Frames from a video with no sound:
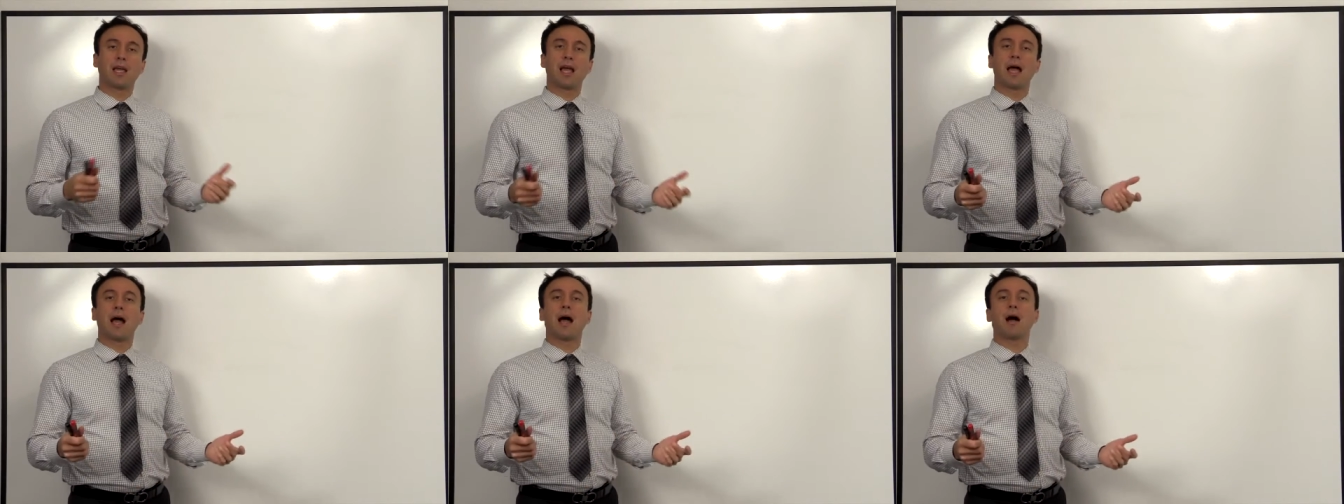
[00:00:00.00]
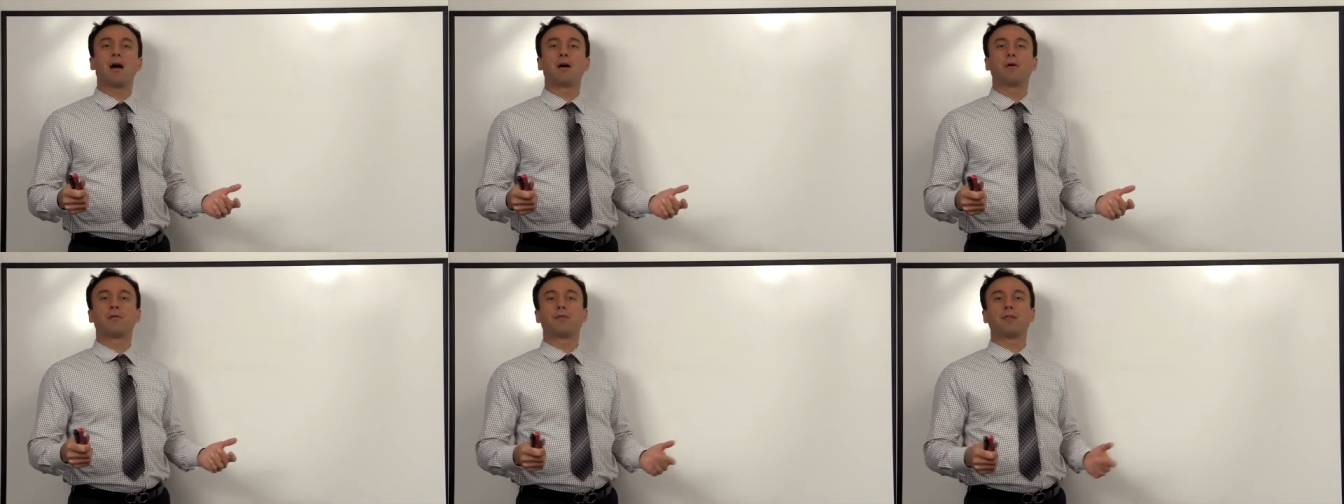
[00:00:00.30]

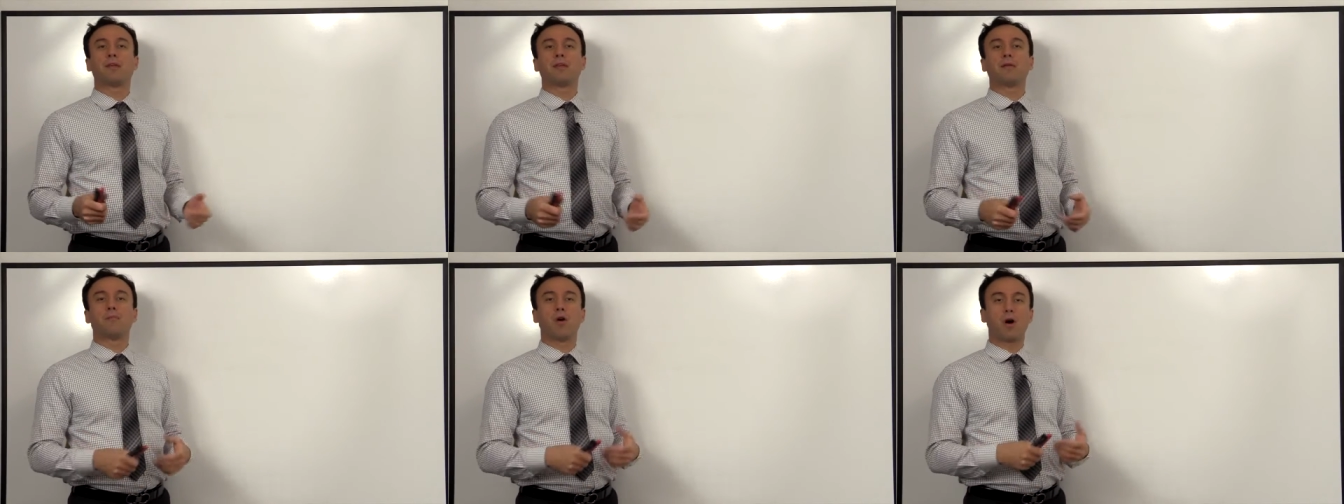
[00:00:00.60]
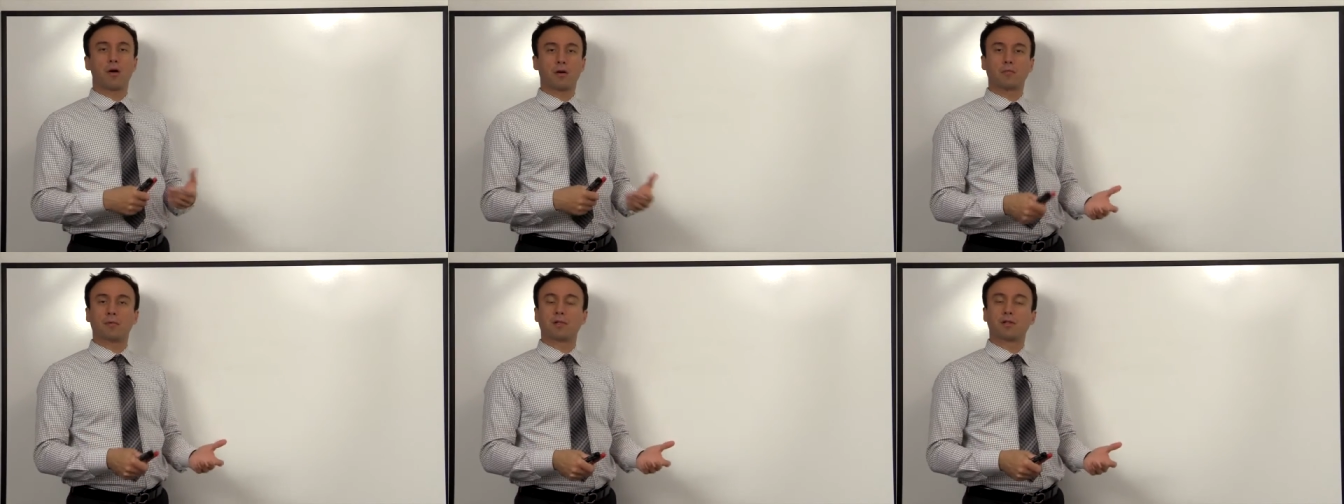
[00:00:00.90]
how the
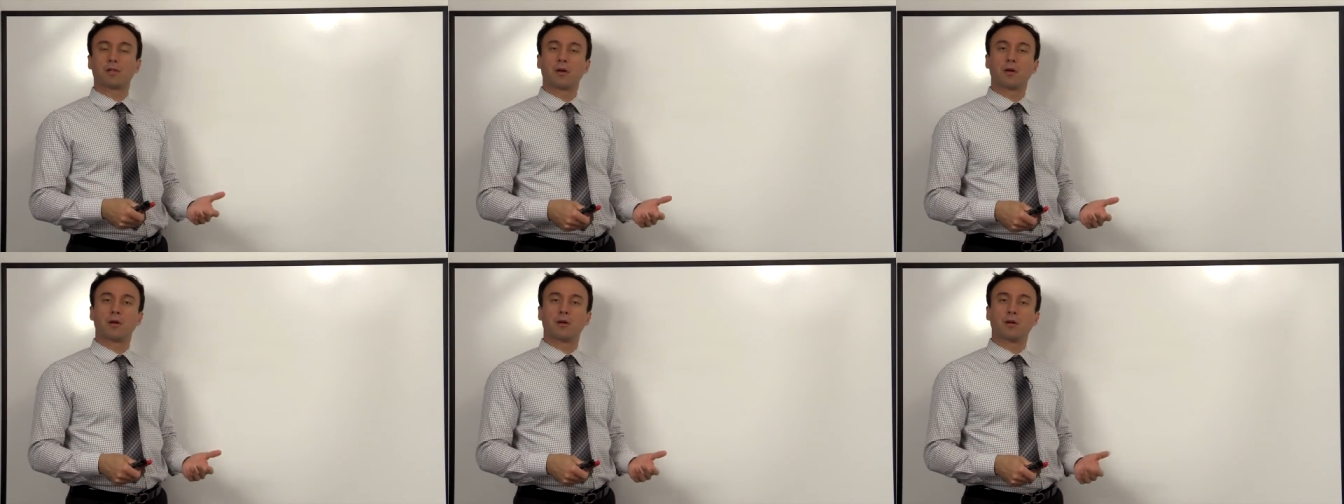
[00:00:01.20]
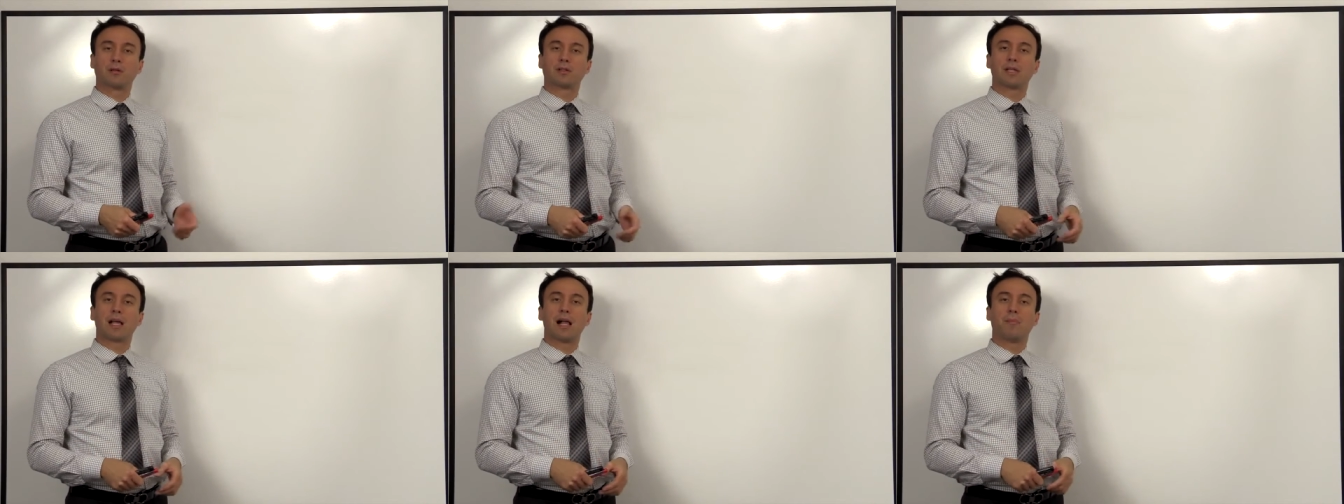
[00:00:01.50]
modern
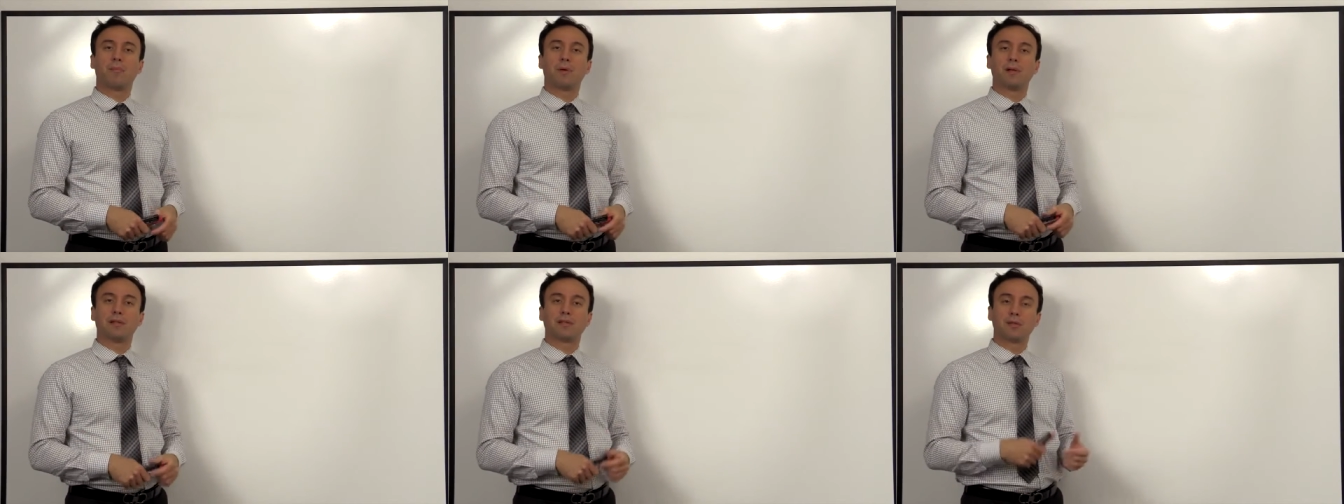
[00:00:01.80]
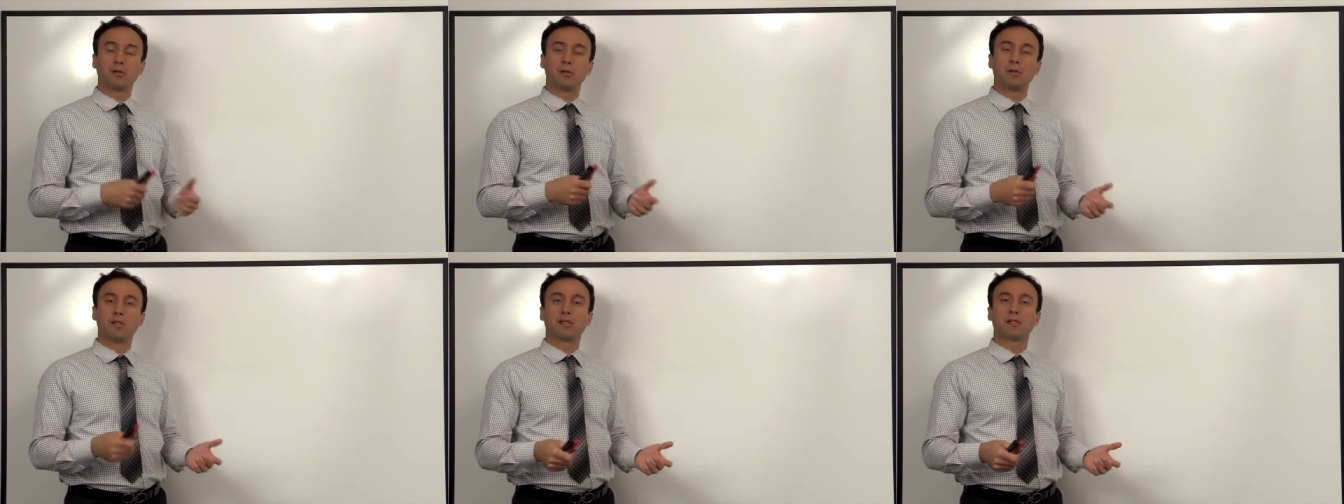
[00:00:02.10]
materials help us
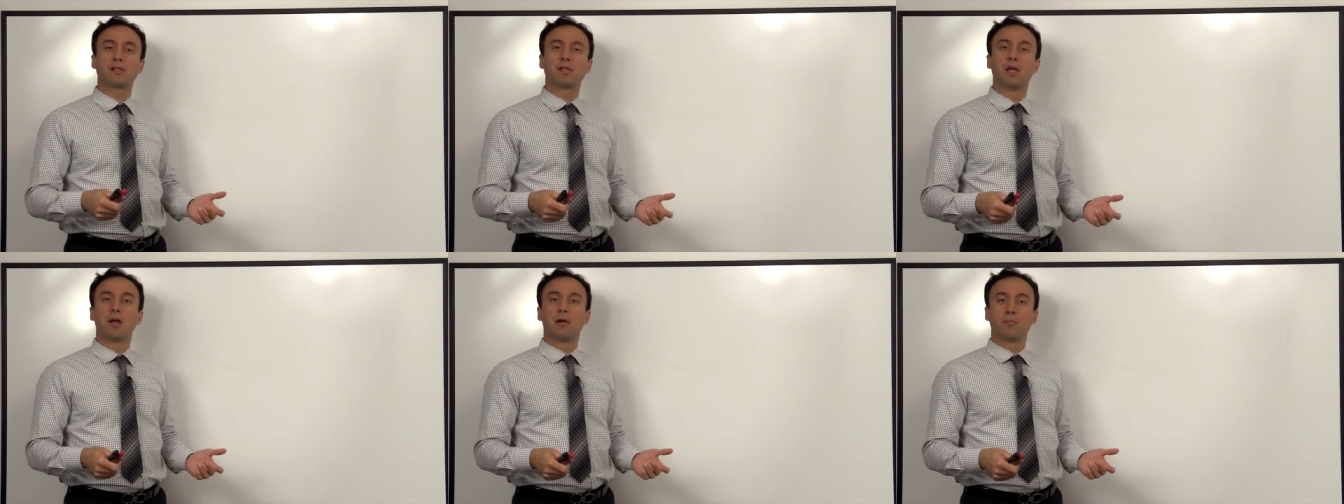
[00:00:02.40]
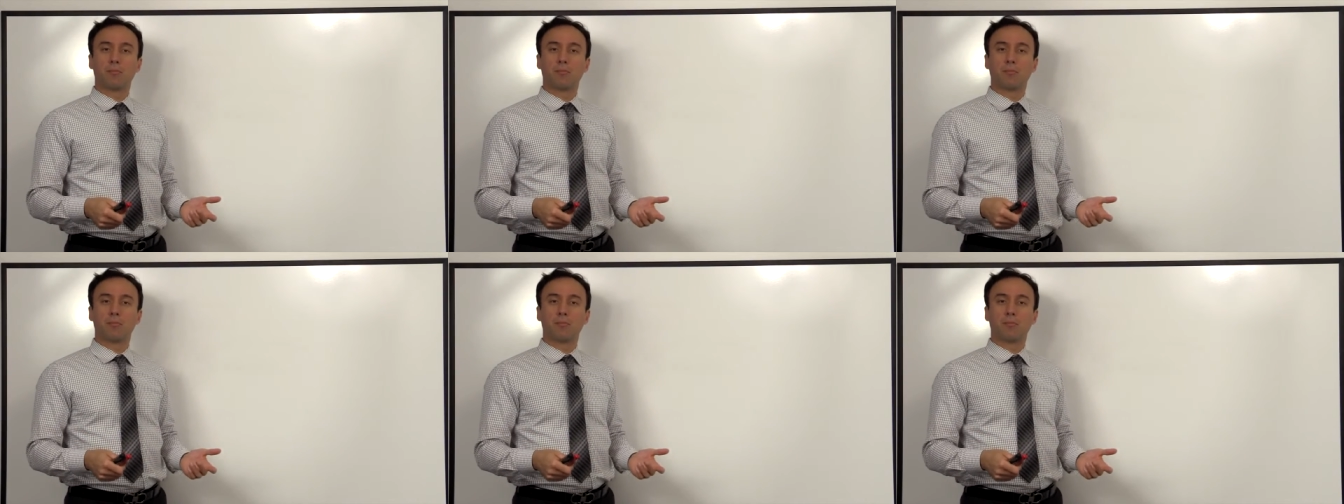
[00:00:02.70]
do this